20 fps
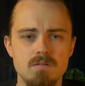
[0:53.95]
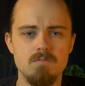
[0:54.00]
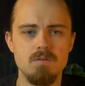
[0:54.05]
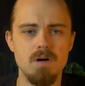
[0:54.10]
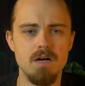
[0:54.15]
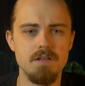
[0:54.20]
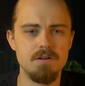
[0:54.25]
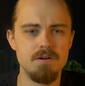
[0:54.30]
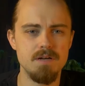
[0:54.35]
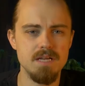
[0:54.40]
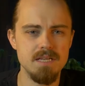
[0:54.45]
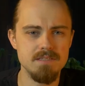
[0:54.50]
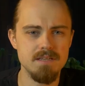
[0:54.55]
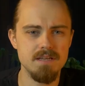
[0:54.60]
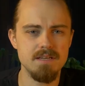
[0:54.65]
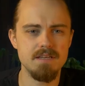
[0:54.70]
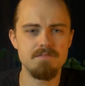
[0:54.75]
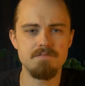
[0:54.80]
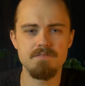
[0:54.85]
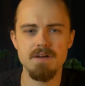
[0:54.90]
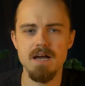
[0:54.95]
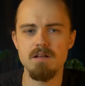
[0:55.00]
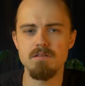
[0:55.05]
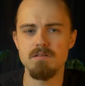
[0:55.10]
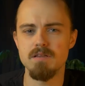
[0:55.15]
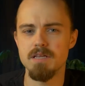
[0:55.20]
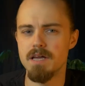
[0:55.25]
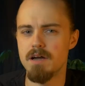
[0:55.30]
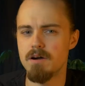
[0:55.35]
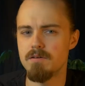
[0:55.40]
While there is a devout
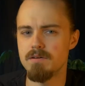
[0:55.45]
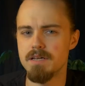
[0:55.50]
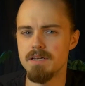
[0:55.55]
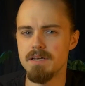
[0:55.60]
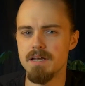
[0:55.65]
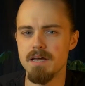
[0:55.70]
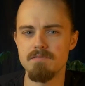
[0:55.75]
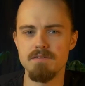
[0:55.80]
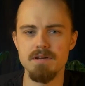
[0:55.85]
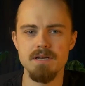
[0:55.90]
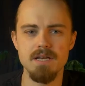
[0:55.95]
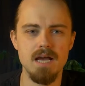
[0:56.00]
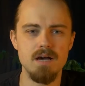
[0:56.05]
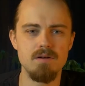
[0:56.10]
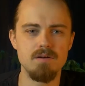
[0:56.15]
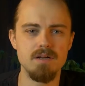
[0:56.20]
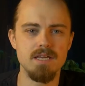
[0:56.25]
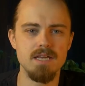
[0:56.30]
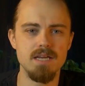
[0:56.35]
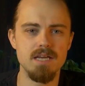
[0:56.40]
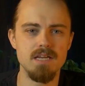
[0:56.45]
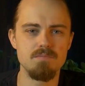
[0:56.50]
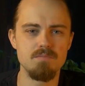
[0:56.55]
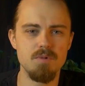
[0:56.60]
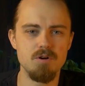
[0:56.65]
Leonin every now and again,